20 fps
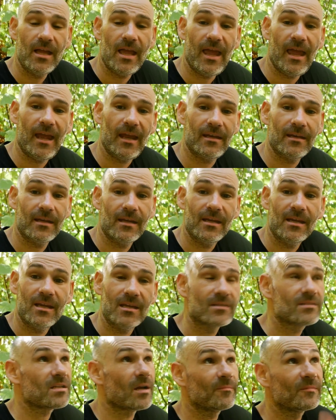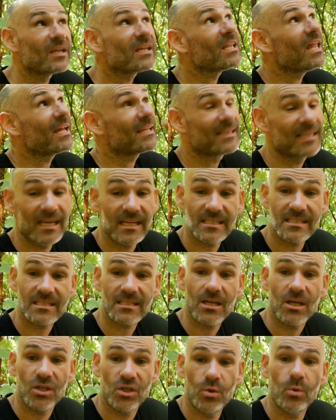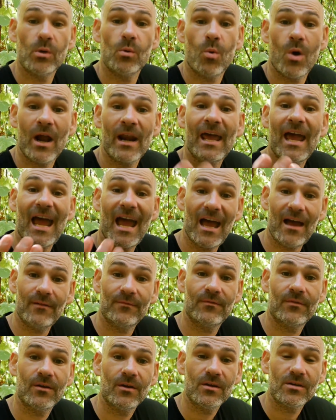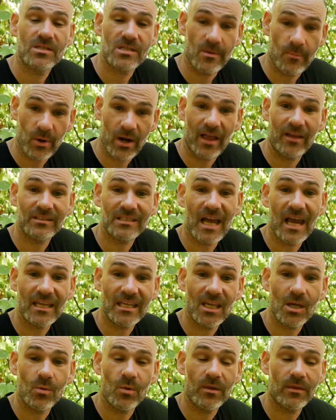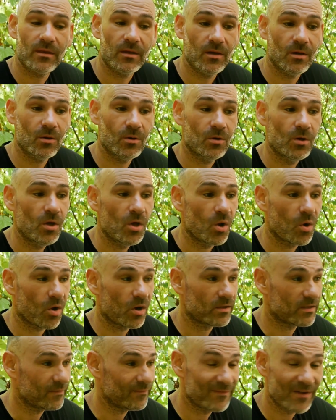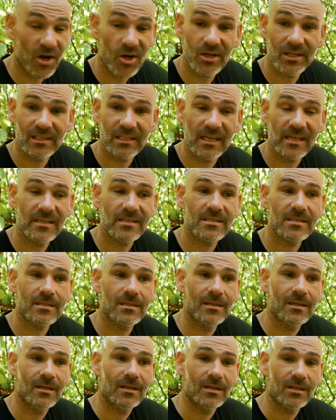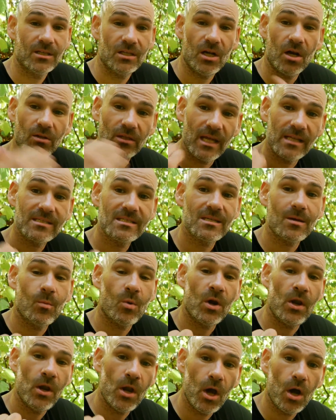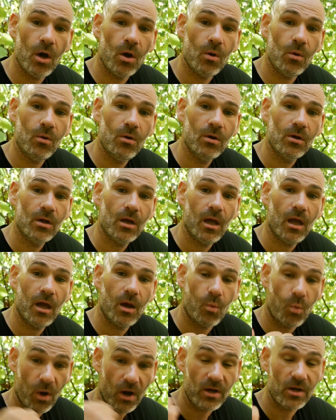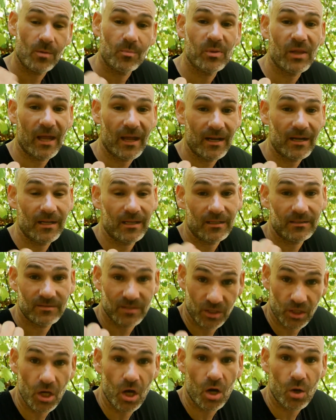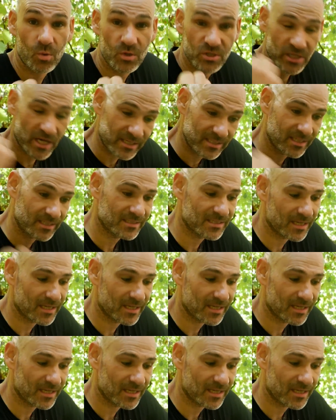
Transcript: and something like this, you would want to have someone else hiking with you, or at the very least, you know, let someone know where you're planning to go, which I did